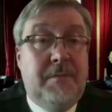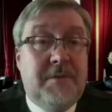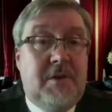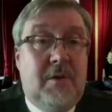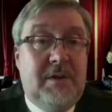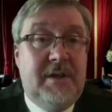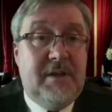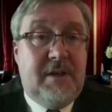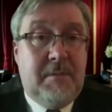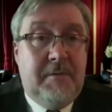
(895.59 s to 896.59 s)
from Scott
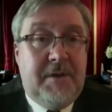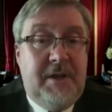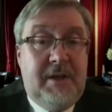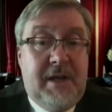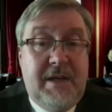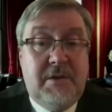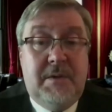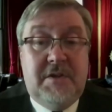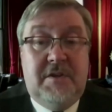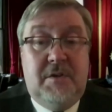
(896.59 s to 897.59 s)
Linkercombe of the
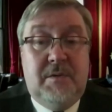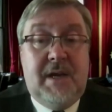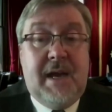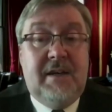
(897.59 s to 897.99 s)
Cato Institute that